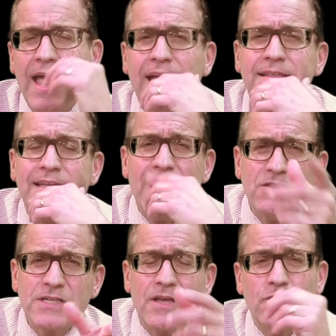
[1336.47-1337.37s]
And
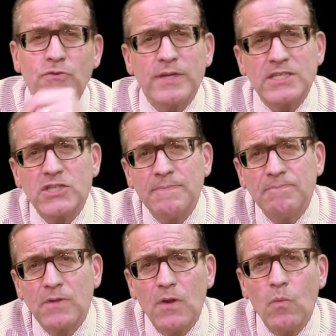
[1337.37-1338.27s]
here's another
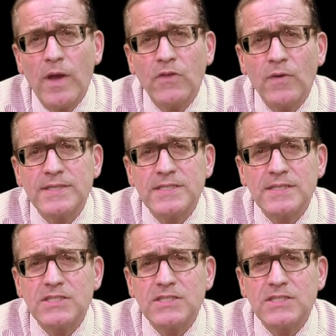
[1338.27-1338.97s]
tradition whether it's